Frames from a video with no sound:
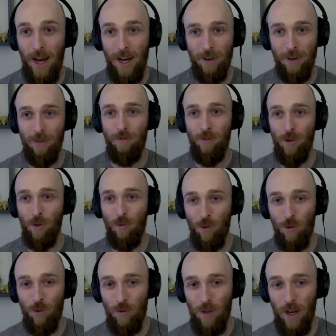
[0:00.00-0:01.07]
at the
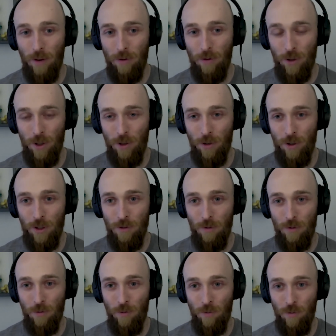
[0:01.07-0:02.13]
root level you're
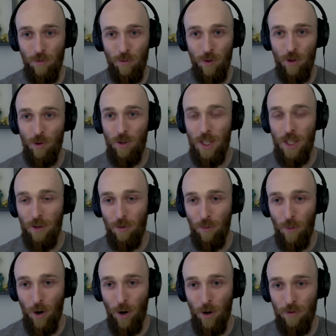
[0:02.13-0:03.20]
just using a
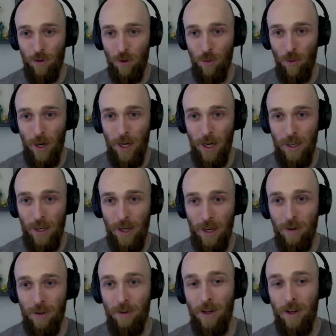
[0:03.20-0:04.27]
different part of your brain
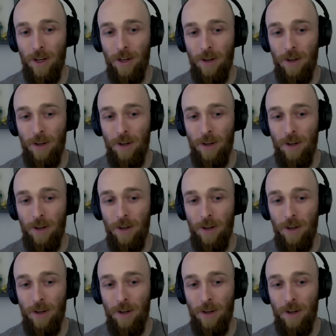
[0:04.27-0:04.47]
and